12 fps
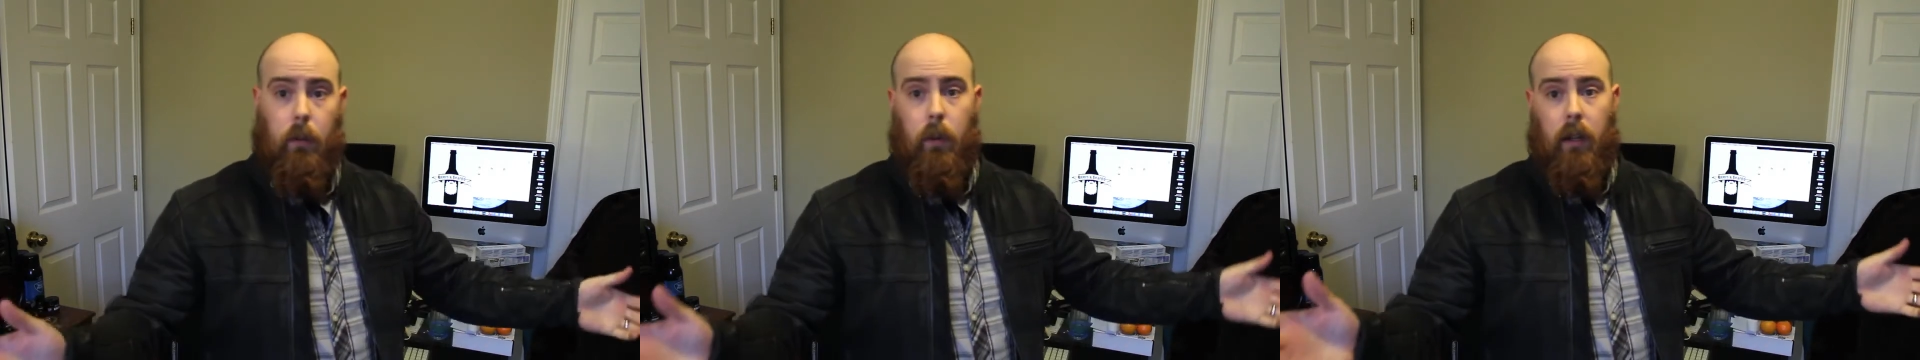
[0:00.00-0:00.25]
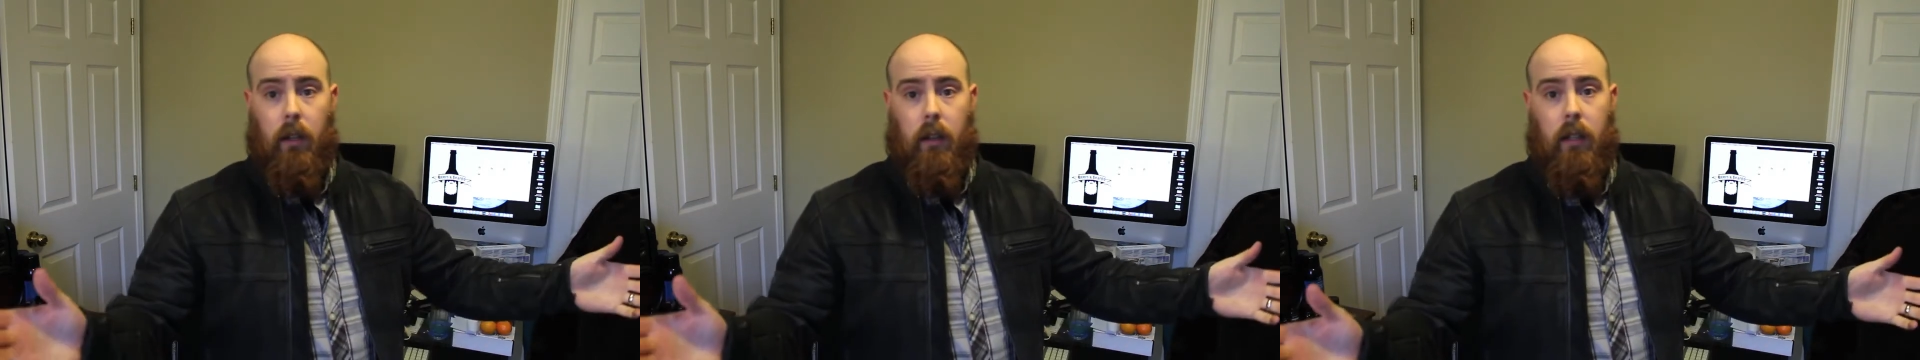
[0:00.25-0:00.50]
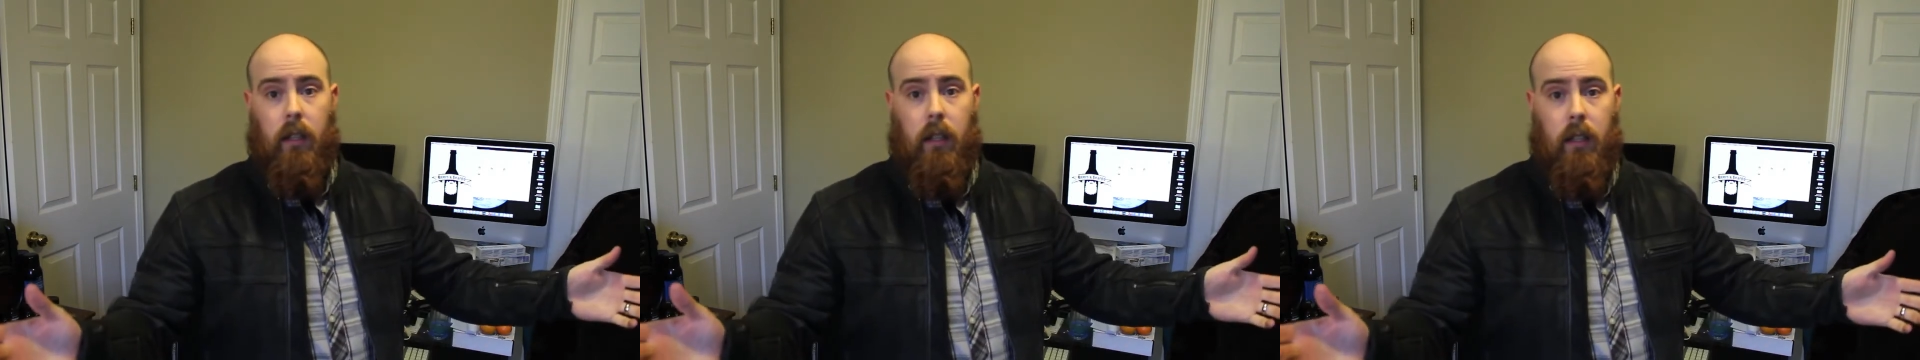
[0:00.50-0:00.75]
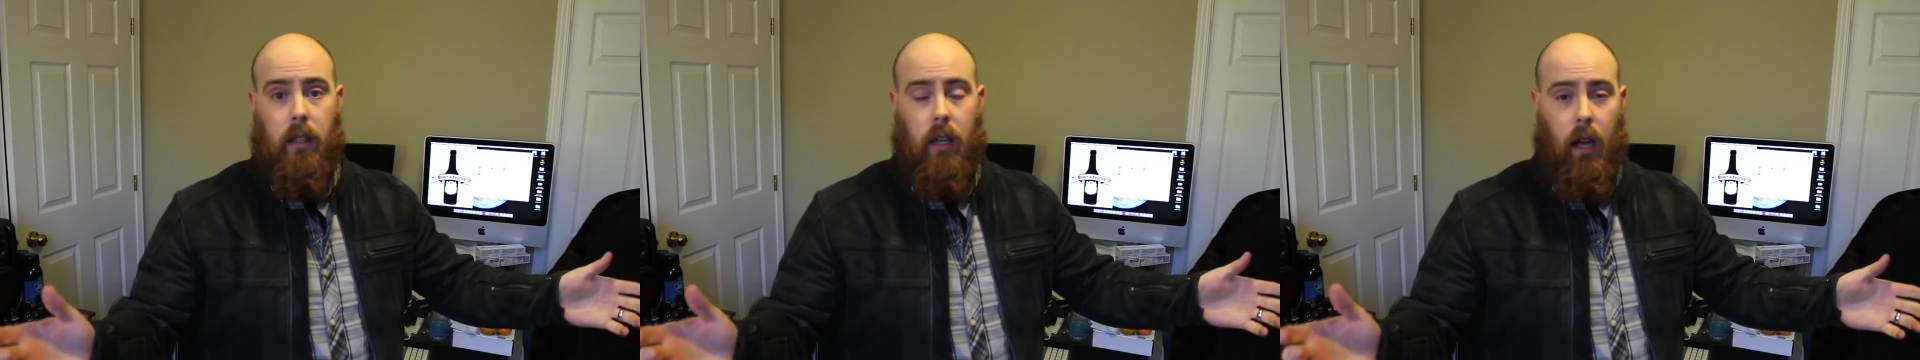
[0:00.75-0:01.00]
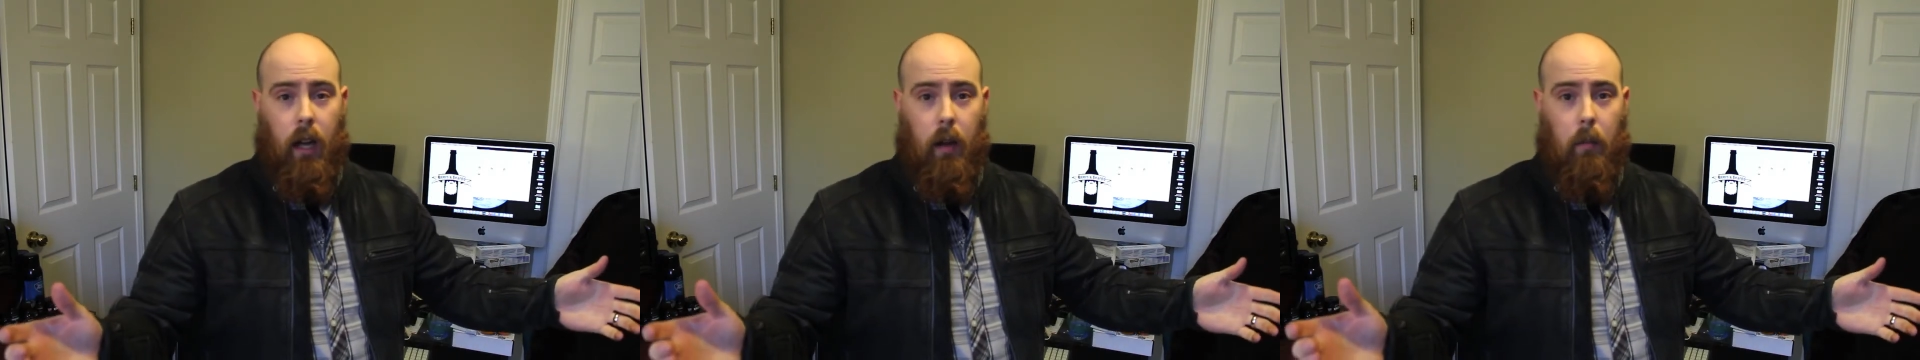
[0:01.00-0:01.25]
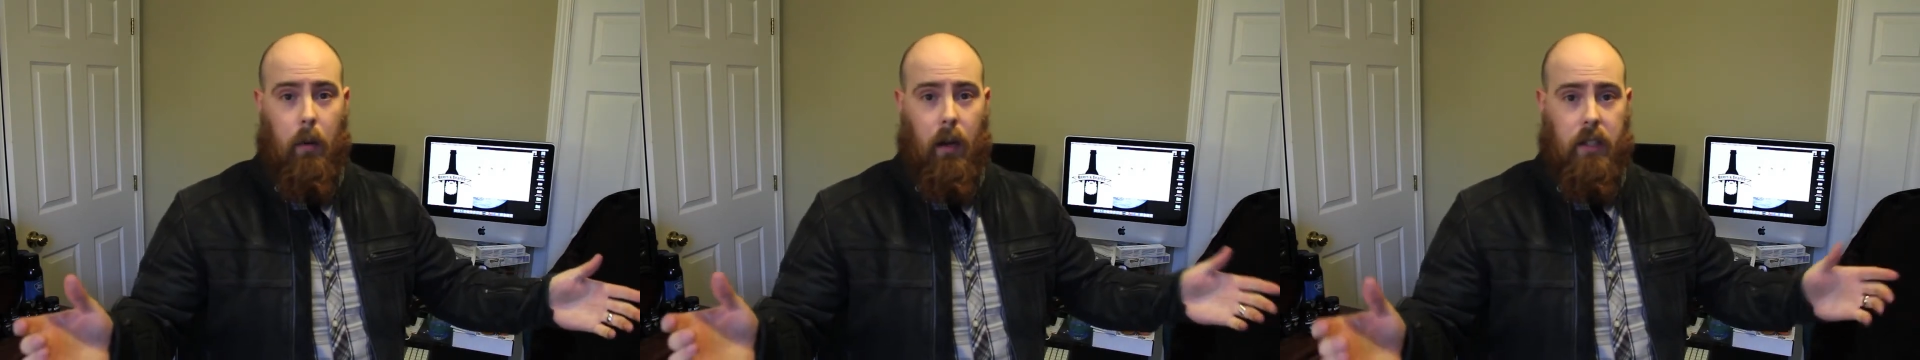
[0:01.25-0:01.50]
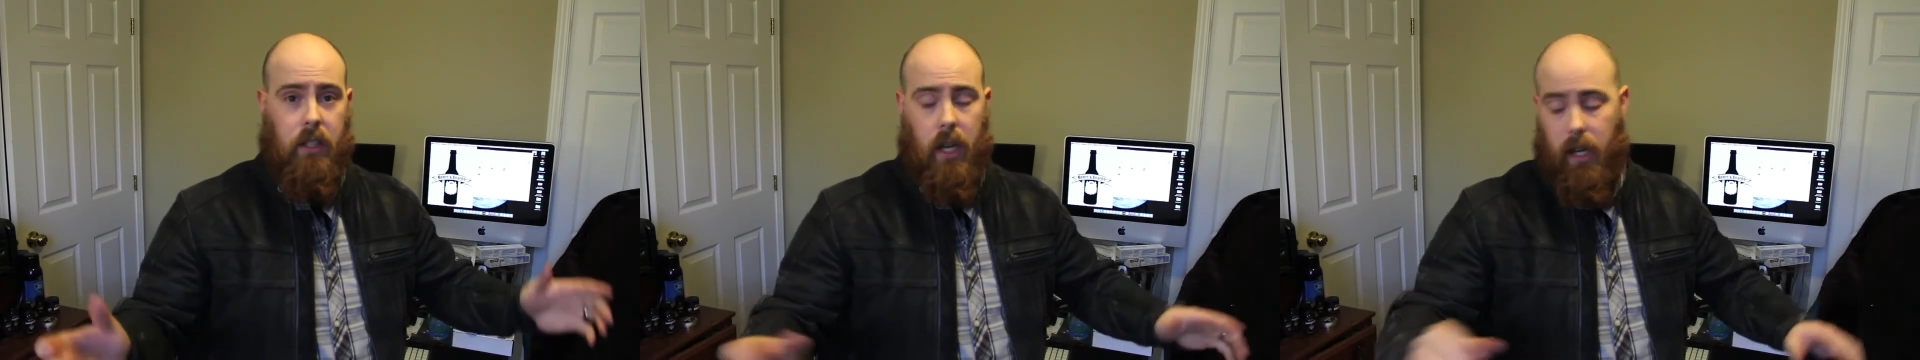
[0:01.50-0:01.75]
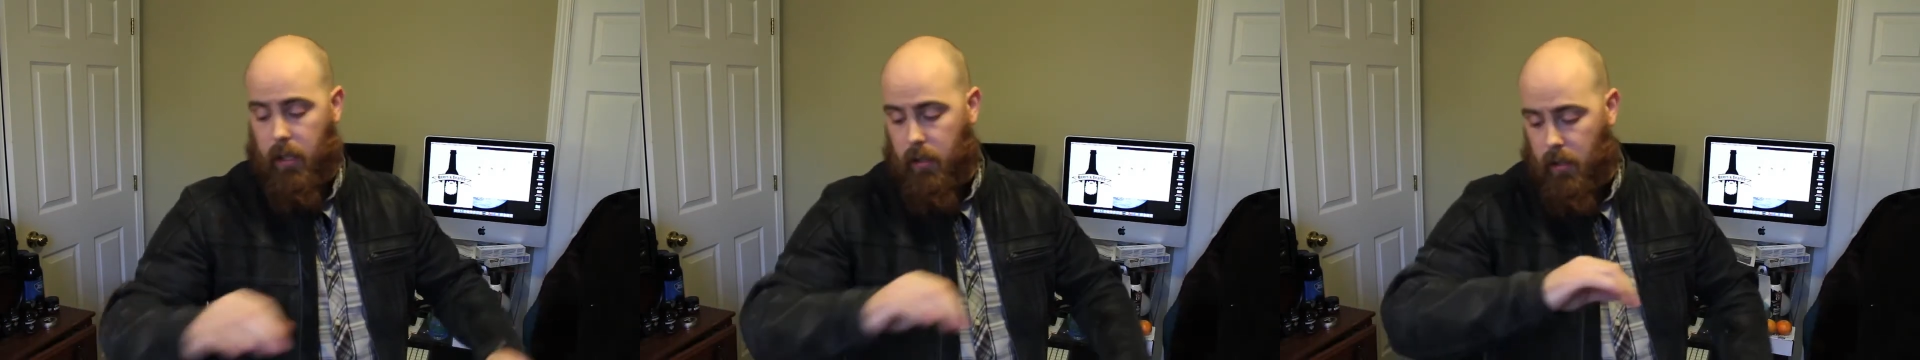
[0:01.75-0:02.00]
well bought
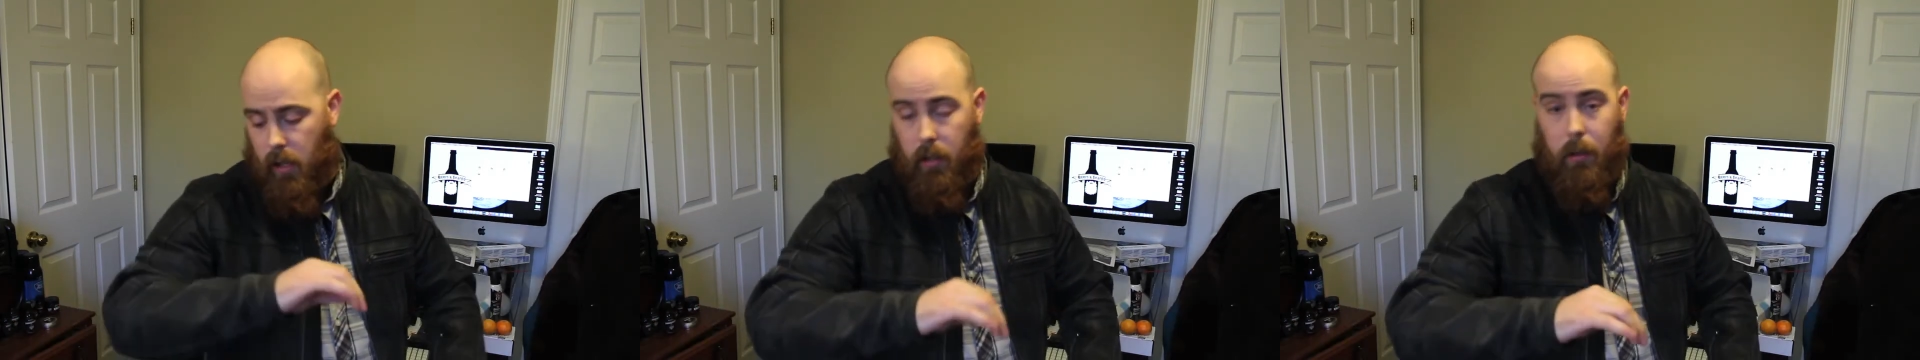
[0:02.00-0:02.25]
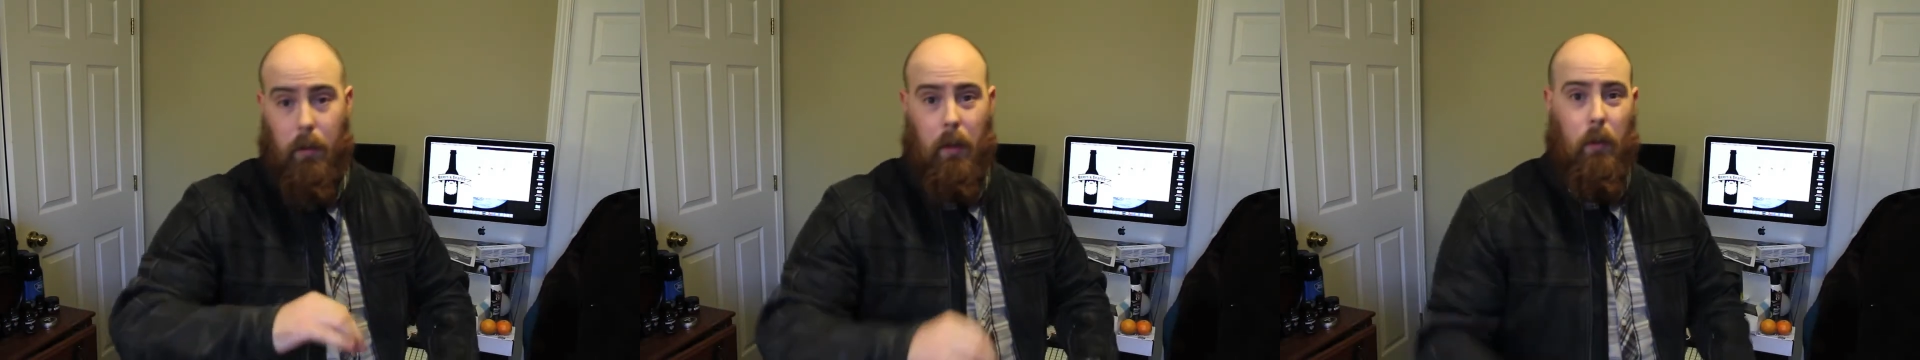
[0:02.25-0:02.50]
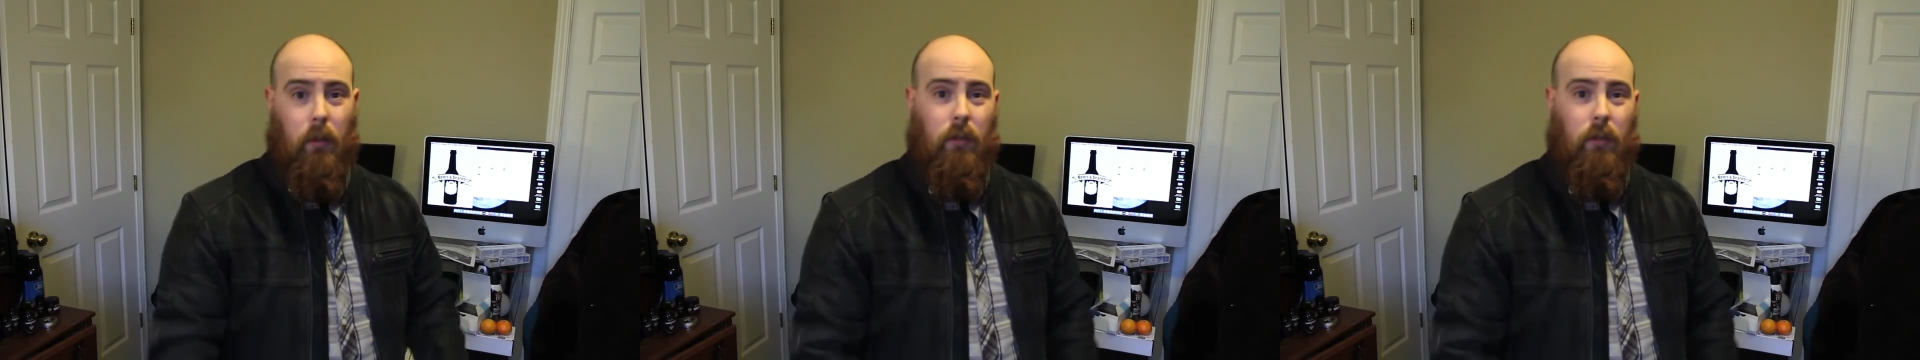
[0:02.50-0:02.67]
jacket. It cost me about